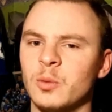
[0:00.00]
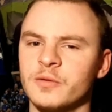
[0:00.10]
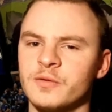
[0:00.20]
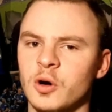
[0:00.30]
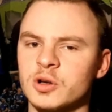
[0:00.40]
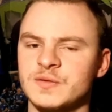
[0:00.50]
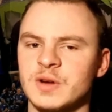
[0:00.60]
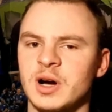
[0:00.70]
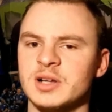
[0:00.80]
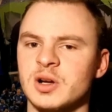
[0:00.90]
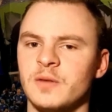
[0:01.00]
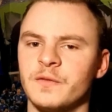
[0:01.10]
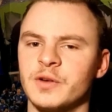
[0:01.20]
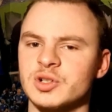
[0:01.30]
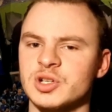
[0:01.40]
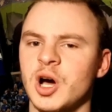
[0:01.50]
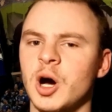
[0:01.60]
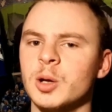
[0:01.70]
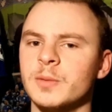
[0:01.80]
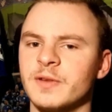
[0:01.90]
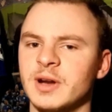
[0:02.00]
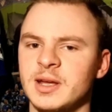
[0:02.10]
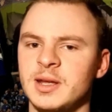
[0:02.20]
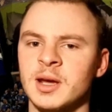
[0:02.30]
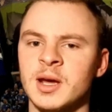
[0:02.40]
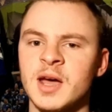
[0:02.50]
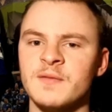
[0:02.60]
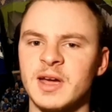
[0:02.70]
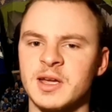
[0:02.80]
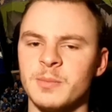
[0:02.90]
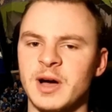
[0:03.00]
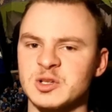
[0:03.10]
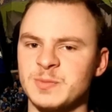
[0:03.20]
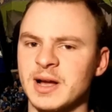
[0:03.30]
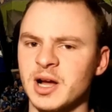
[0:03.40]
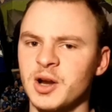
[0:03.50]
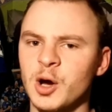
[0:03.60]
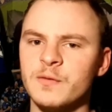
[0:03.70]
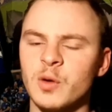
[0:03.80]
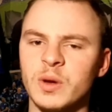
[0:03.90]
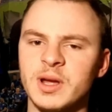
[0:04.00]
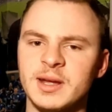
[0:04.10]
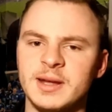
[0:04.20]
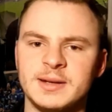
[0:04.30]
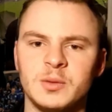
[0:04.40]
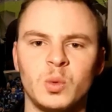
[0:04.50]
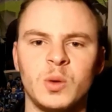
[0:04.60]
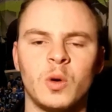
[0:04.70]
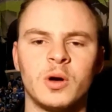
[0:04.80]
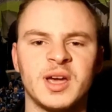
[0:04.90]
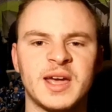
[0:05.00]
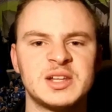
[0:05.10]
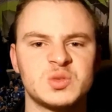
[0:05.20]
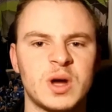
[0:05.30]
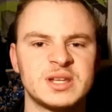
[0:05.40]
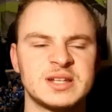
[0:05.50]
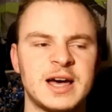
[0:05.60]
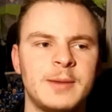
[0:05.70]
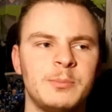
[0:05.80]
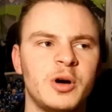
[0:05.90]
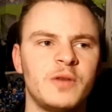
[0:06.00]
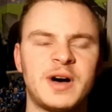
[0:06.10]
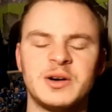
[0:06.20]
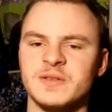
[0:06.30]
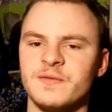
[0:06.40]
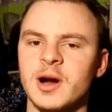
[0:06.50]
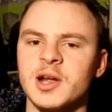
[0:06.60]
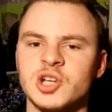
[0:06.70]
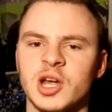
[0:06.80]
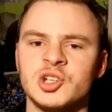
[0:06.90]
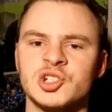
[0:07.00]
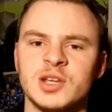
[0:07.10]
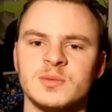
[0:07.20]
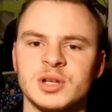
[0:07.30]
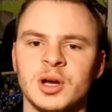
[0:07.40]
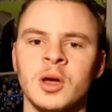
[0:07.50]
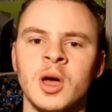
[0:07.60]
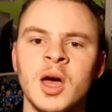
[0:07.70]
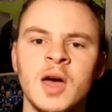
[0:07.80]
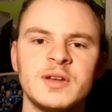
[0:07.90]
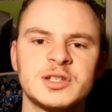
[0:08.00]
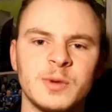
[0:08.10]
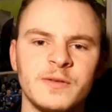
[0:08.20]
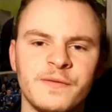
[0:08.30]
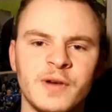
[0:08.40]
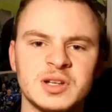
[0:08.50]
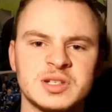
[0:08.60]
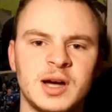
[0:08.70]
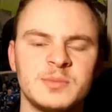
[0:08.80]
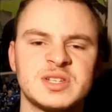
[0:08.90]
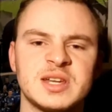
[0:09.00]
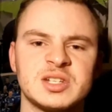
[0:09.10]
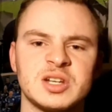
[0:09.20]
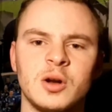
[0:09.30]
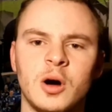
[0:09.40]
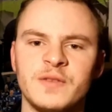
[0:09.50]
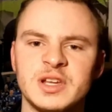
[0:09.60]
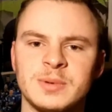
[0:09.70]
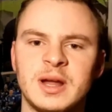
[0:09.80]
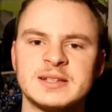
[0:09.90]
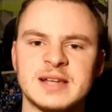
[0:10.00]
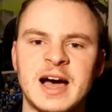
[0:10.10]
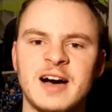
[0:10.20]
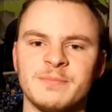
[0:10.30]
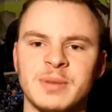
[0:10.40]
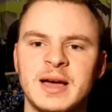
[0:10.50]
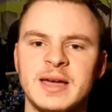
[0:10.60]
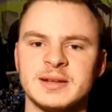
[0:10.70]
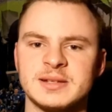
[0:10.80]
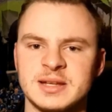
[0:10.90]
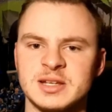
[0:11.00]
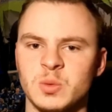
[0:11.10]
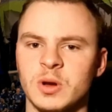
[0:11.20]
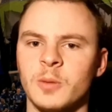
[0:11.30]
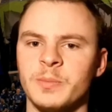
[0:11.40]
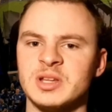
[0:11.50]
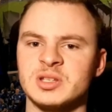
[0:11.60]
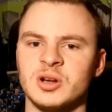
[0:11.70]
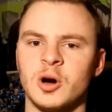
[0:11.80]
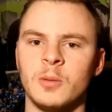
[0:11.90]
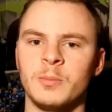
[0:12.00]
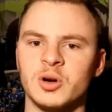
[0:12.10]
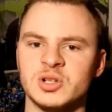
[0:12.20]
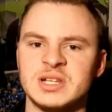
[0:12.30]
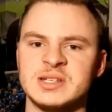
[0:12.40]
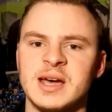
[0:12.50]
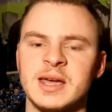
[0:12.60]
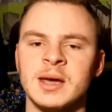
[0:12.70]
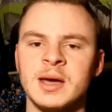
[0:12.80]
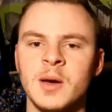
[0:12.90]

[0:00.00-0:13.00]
would have knocked the guys' confidence, and hopefully they can bounce back. I know that we won against West Ham, but that was a very changed team. So this will be the first time since a lot of these players have played since we got beaten on Boxing Day